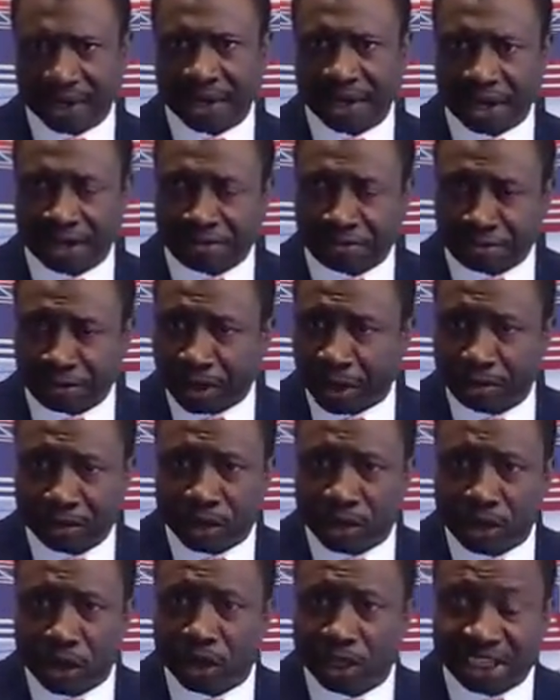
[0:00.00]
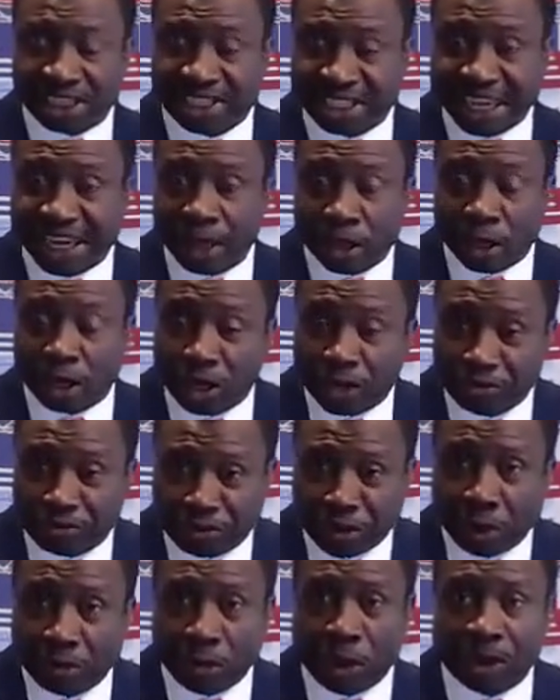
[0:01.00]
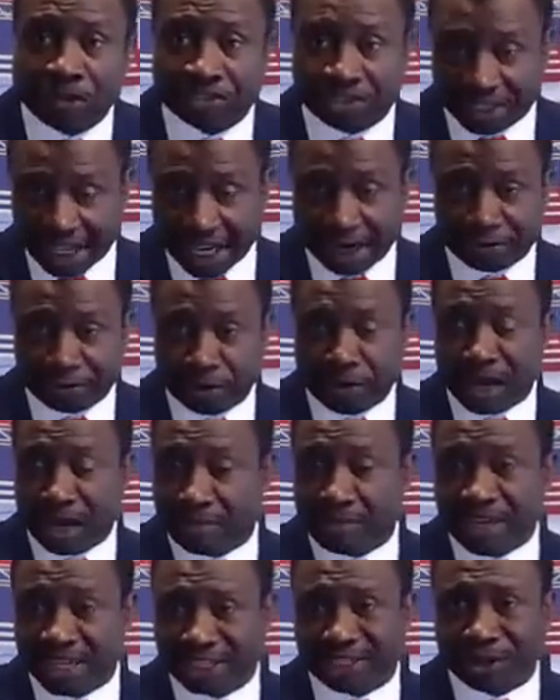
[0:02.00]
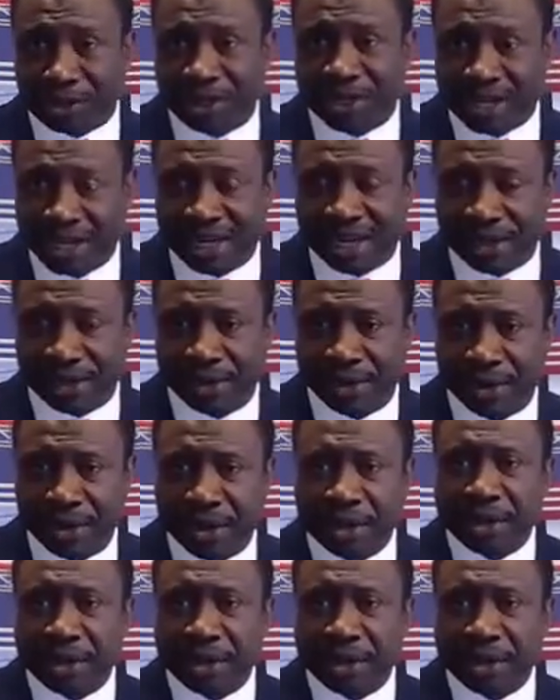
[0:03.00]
the form, not deciding on the form of state for Ambazonia,